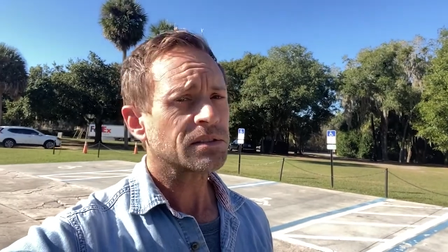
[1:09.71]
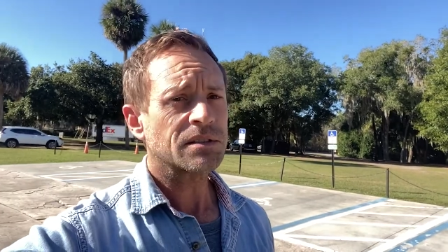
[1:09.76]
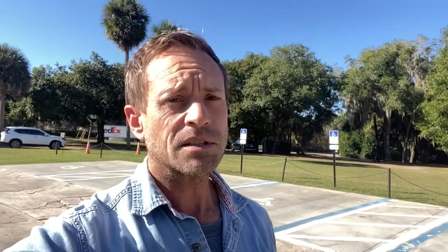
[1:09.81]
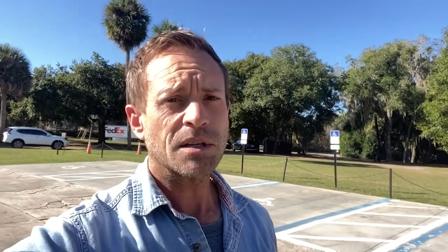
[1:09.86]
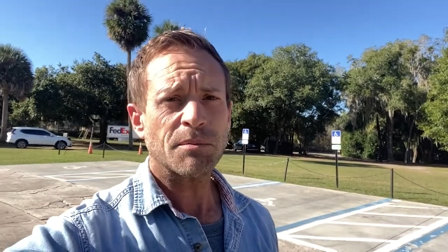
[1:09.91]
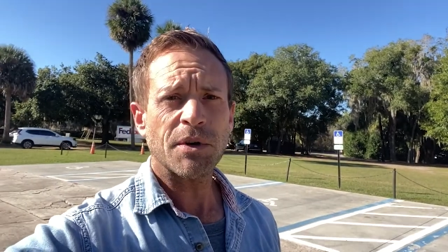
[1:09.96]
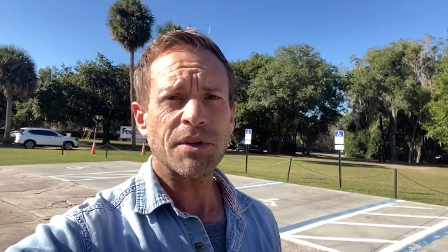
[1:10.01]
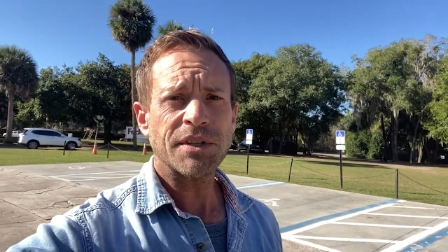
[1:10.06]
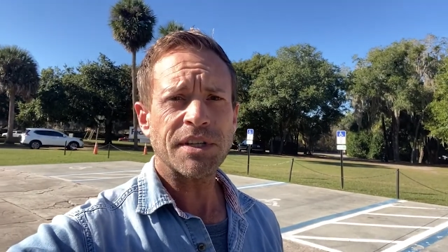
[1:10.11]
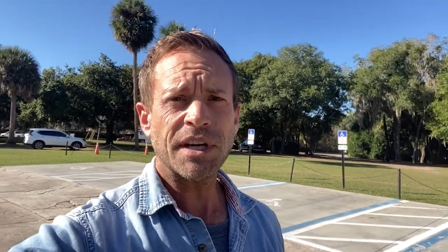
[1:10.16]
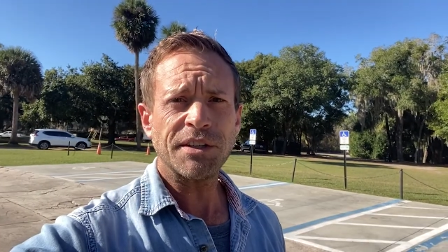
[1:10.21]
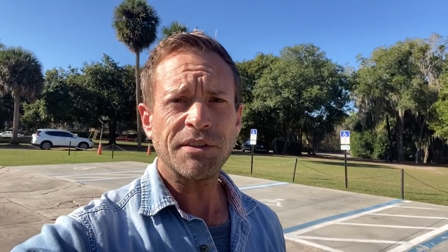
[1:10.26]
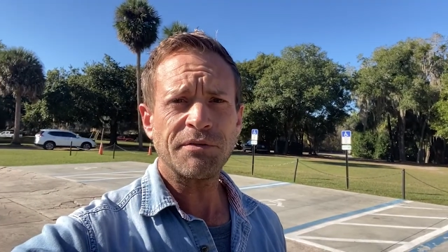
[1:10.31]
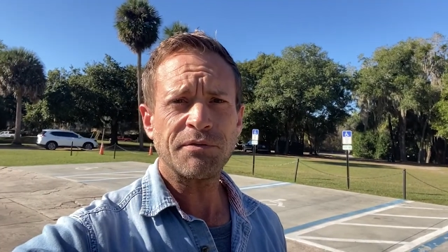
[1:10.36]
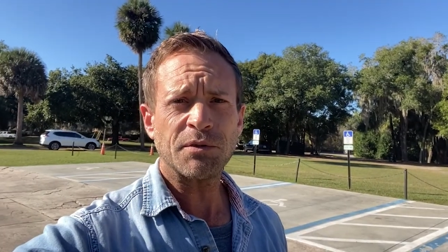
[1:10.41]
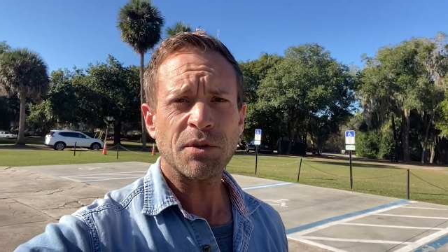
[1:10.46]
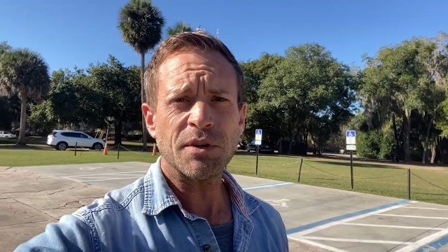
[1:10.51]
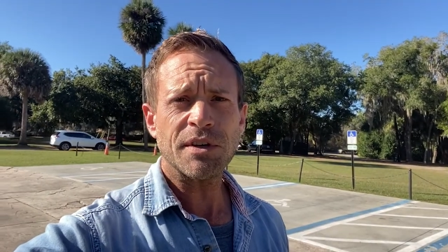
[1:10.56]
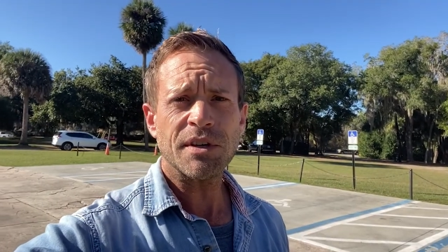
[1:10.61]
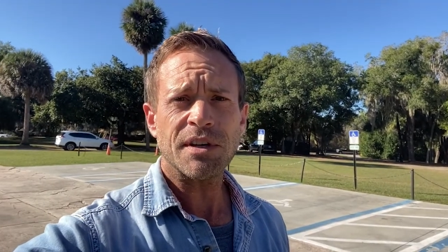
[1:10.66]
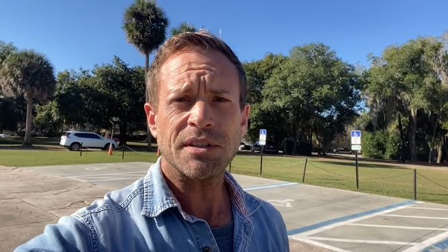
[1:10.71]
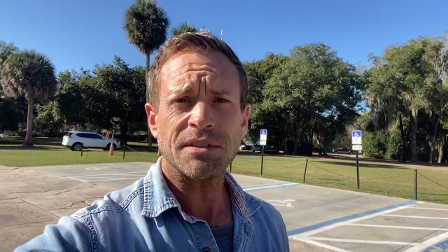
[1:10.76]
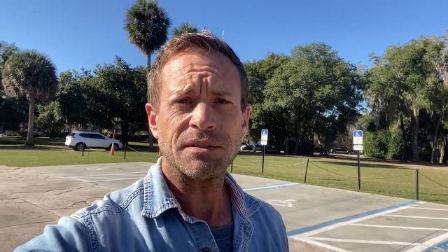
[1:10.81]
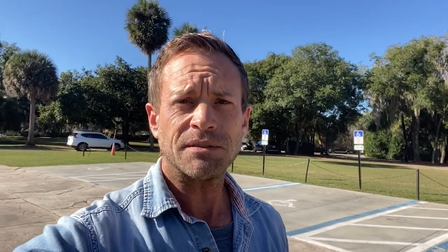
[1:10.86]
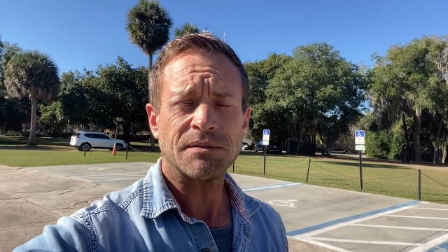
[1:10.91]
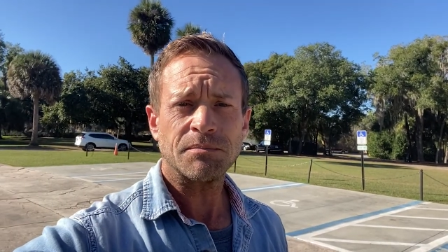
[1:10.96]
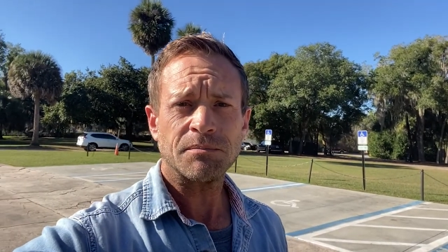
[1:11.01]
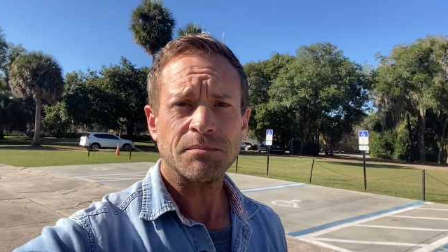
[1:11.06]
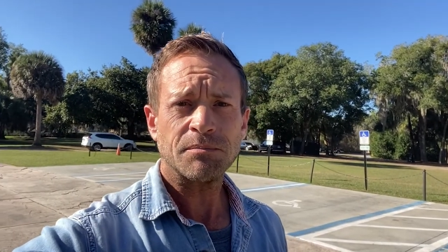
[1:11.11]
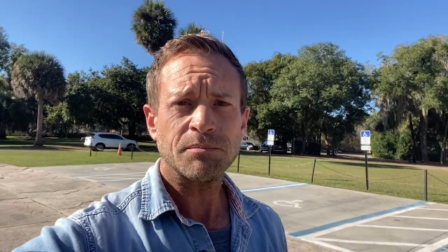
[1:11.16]
Come on down to Florida
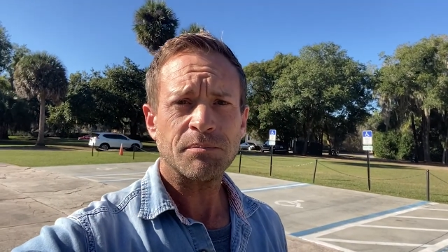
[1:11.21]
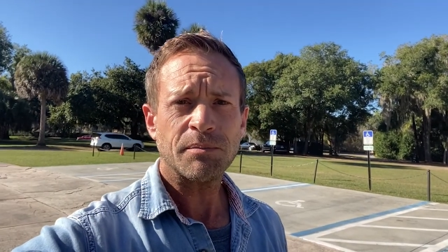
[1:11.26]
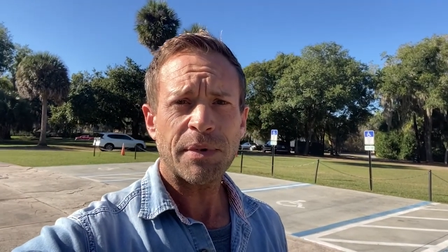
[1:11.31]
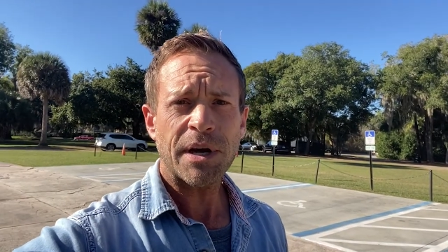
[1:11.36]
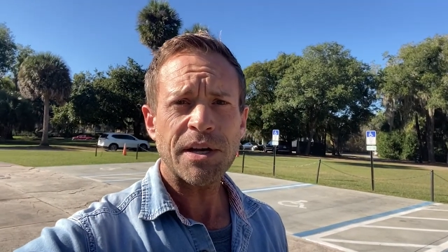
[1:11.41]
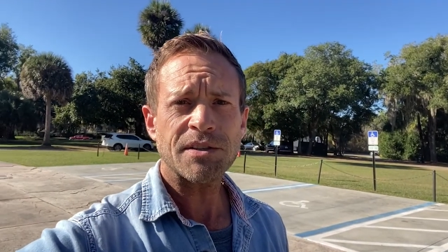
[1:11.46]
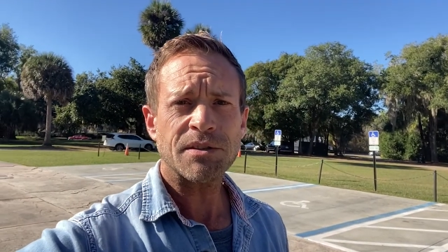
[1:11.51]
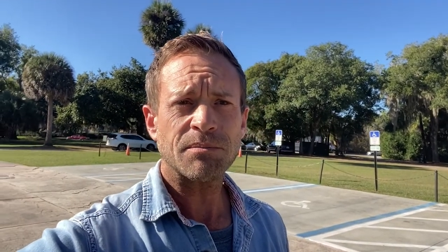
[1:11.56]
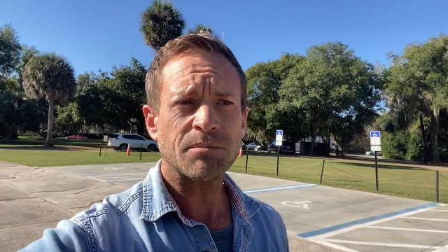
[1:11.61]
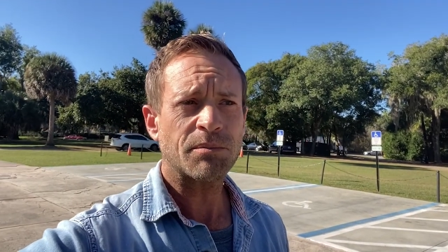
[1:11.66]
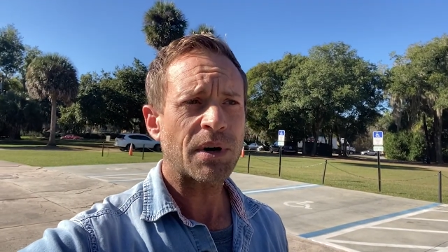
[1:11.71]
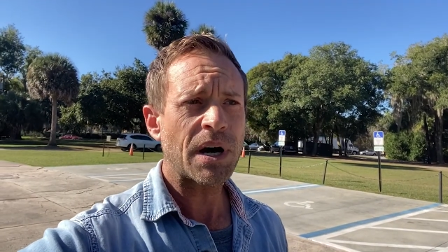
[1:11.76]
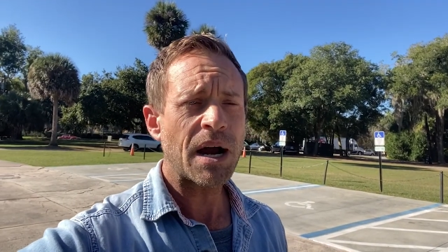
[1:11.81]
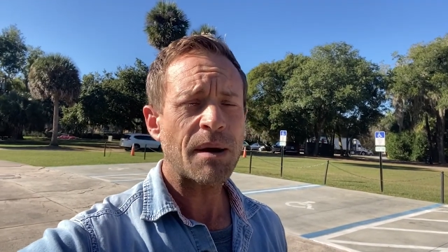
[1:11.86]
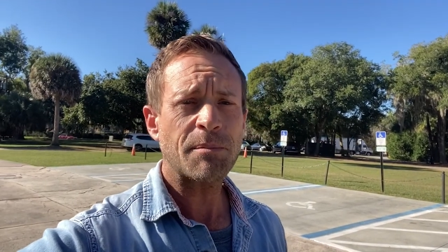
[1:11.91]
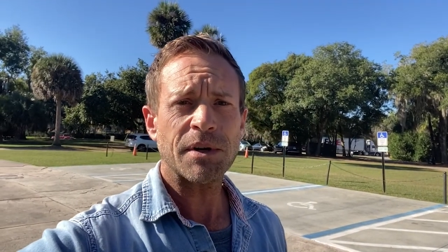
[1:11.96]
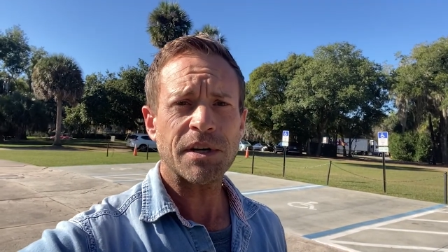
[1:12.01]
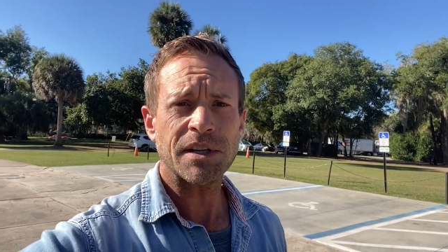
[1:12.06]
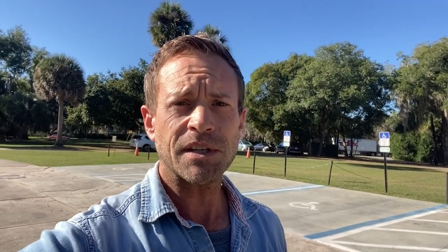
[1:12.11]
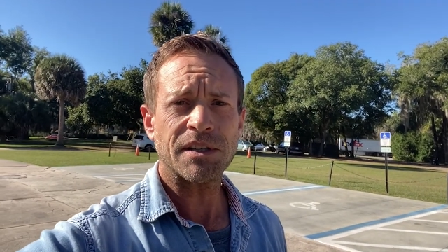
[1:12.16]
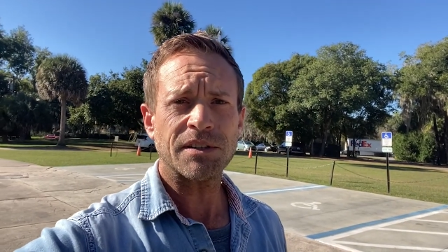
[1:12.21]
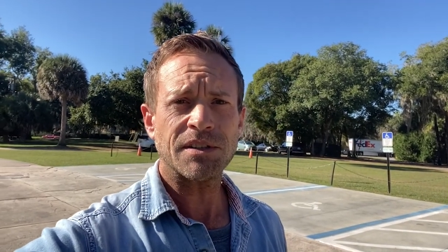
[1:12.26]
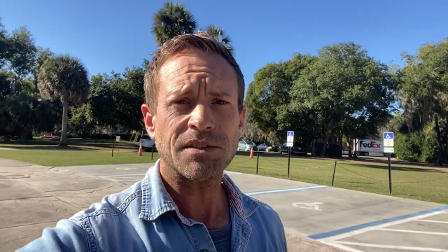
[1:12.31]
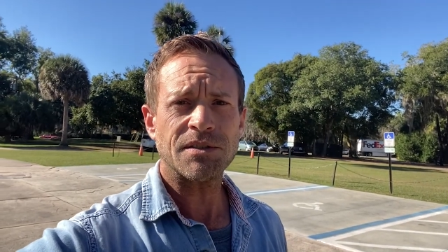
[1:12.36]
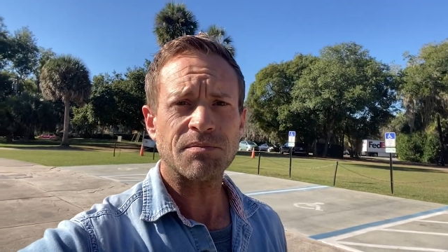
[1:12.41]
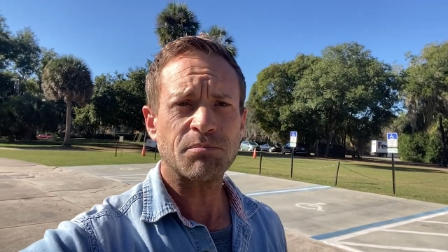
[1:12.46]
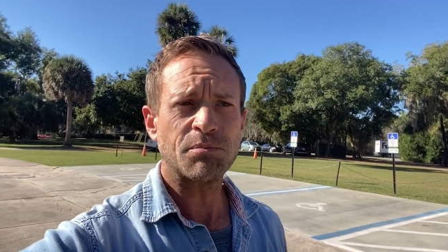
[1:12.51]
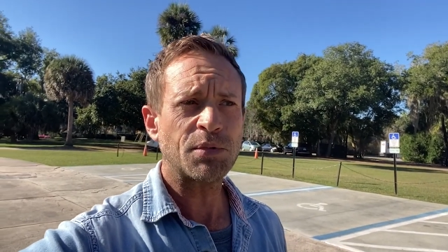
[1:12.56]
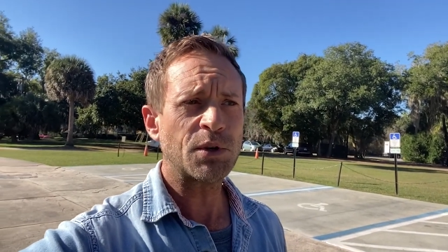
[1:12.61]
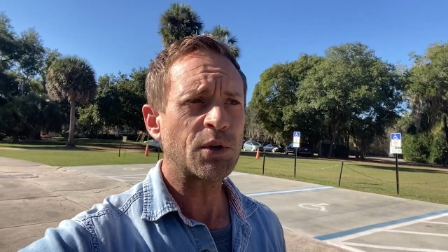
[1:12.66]
and buy some property in this
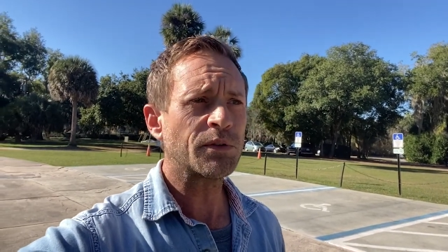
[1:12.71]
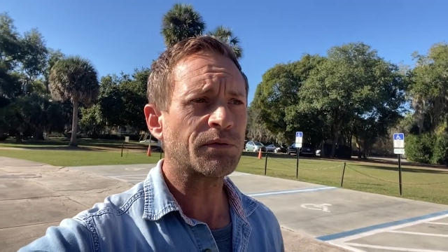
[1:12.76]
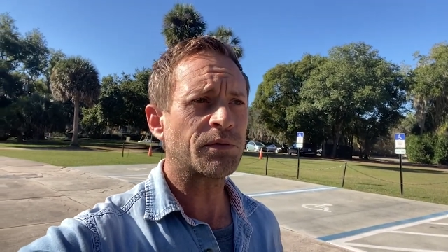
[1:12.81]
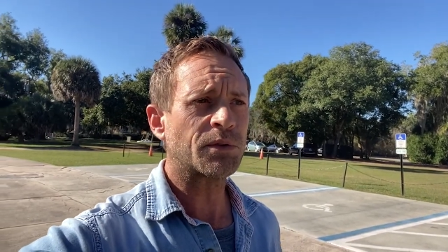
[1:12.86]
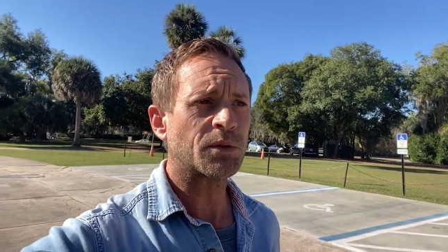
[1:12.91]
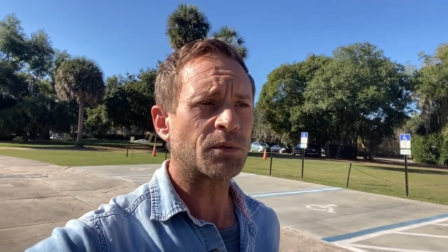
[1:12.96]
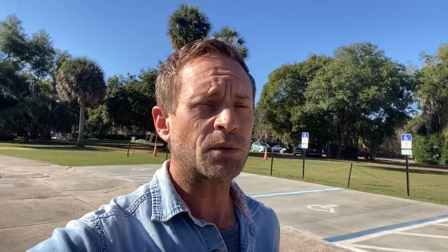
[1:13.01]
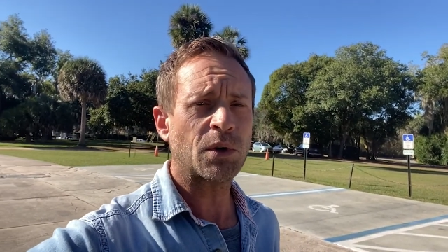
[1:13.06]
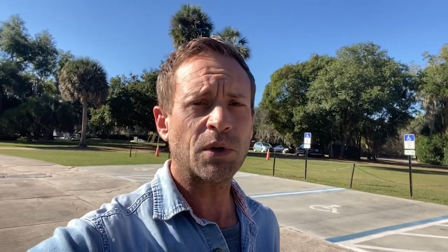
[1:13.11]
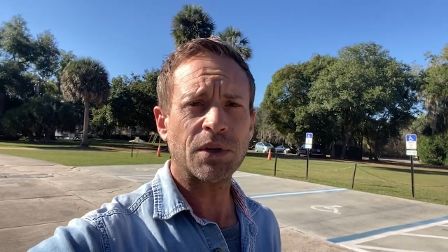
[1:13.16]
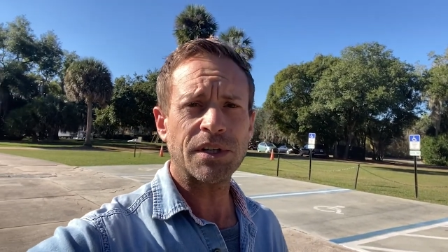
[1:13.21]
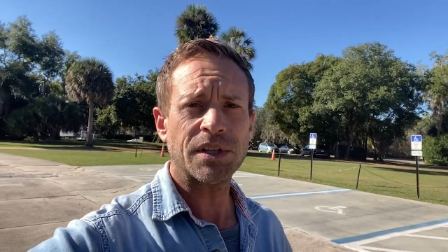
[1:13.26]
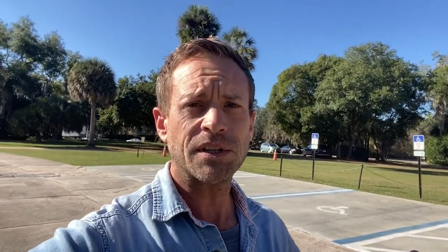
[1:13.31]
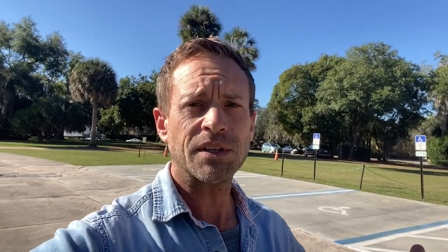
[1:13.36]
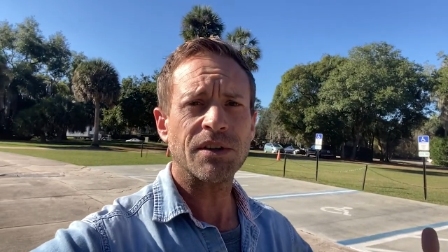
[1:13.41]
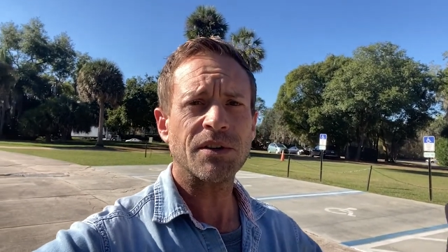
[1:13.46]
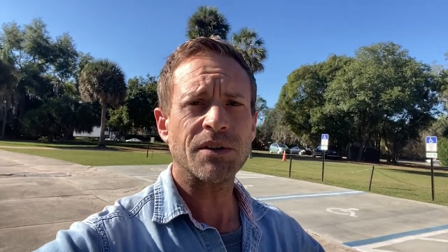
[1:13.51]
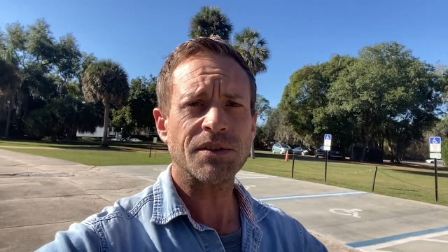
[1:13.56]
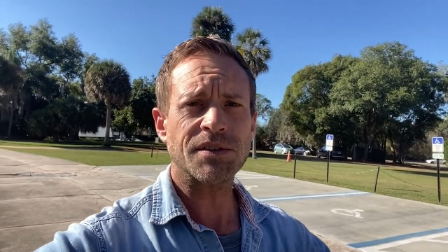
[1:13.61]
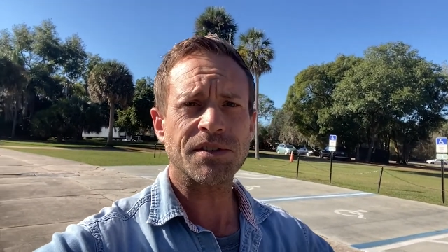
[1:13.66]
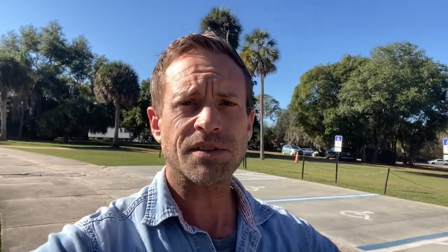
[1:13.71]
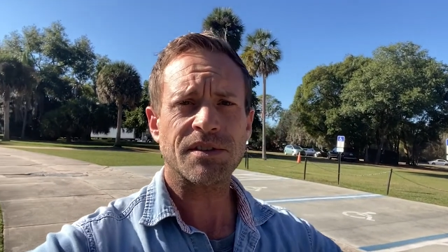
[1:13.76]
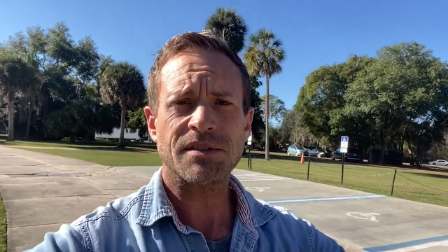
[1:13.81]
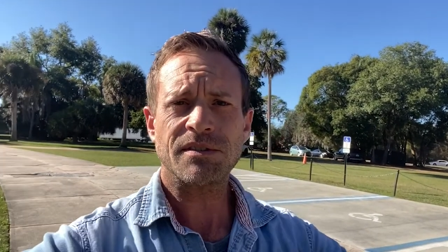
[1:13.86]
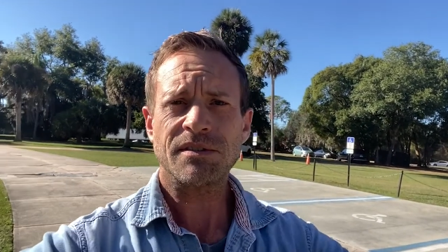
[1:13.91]
beautiful rolling hills.